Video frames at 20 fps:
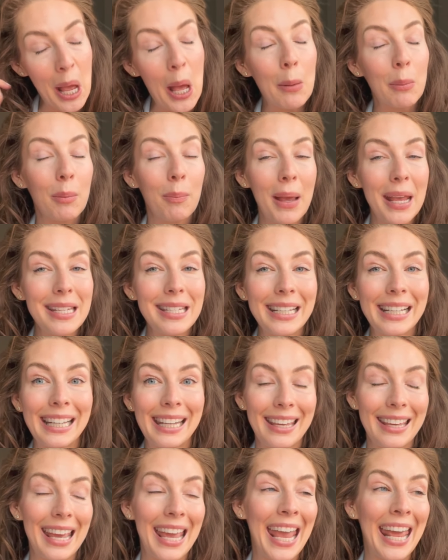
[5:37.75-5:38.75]
But
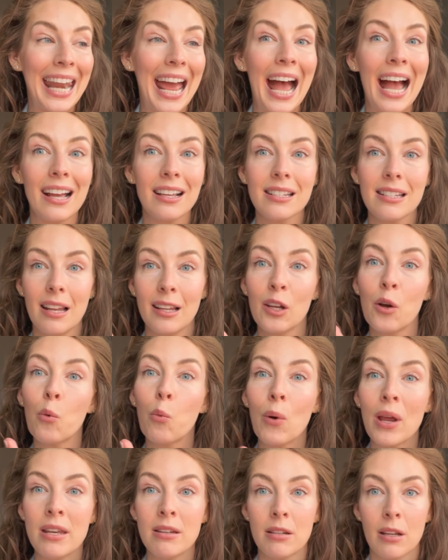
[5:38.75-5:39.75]
basically, it acts like a
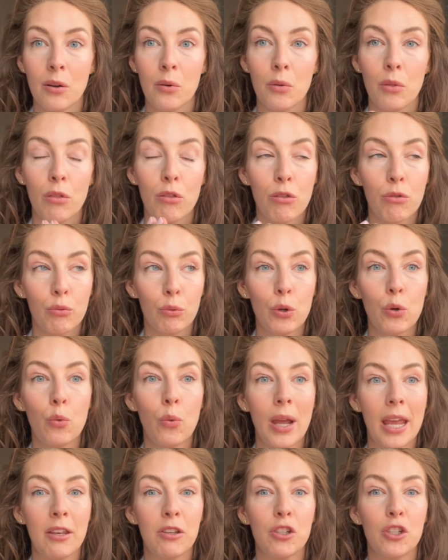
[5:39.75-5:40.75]
window through
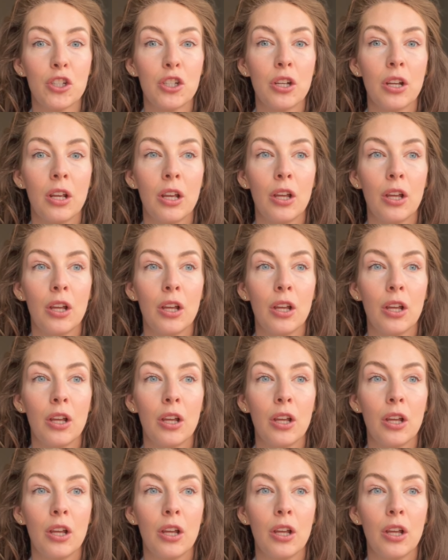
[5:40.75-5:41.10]
which